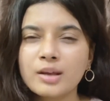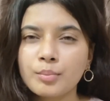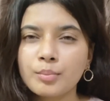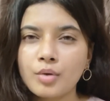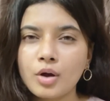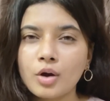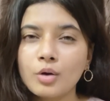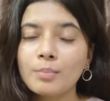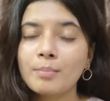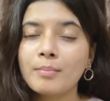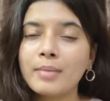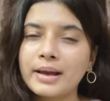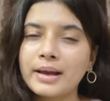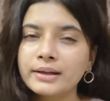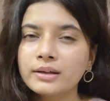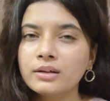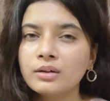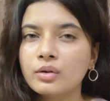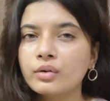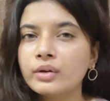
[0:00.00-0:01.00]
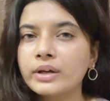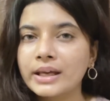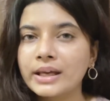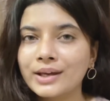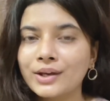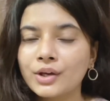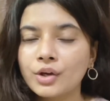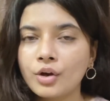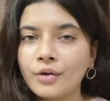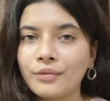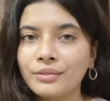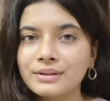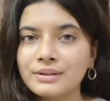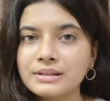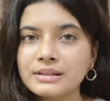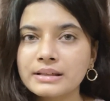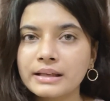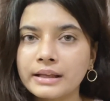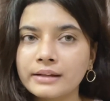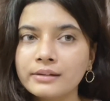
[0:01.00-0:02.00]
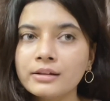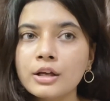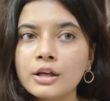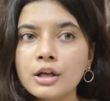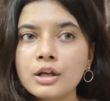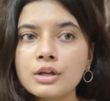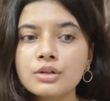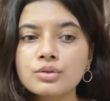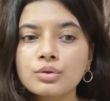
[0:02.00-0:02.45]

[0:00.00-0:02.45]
sunblock might look cakey on the skin,